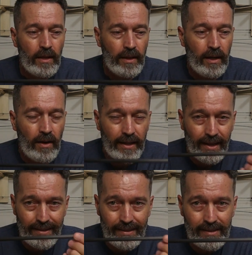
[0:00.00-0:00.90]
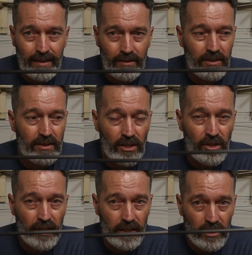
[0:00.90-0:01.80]
Now I got this down to
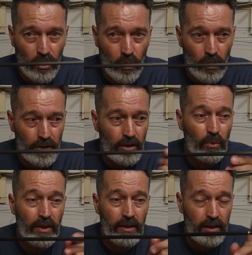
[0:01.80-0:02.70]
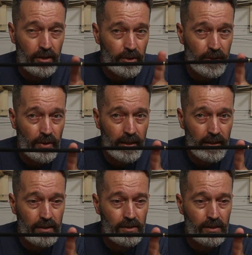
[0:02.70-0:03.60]
30 1/4 with the 100 grain
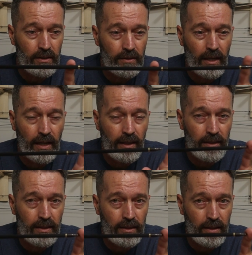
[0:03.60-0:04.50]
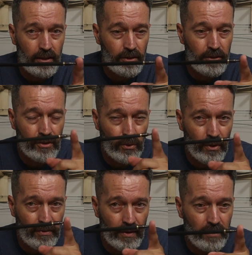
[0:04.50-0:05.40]
insert and then the
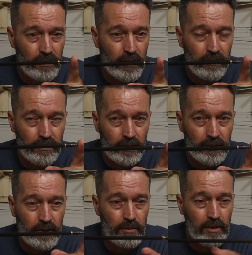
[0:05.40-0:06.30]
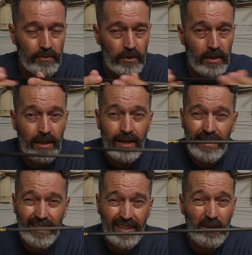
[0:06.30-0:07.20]
125 grain field tip up front.
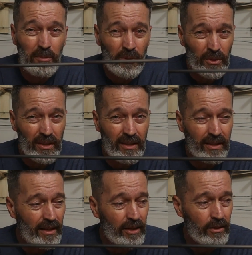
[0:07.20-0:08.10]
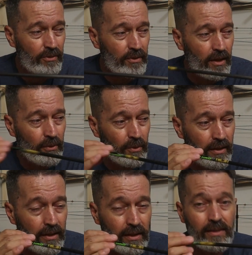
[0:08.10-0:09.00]
It gave me a really good arrow flight
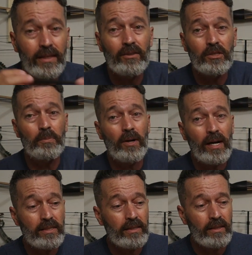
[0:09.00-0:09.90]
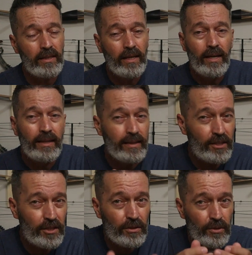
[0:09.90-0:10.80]
with this. Now surprisingly,
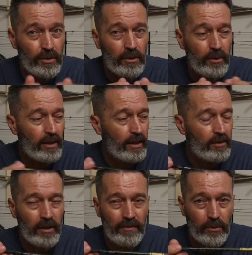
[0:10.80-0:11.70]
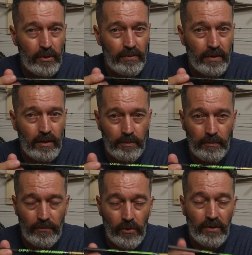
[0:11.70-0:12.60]
this shoots really well out of my
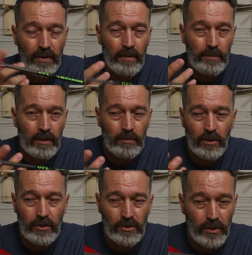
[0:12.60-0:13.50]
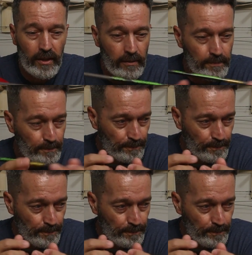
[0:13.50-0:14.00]
45 pound bow as well.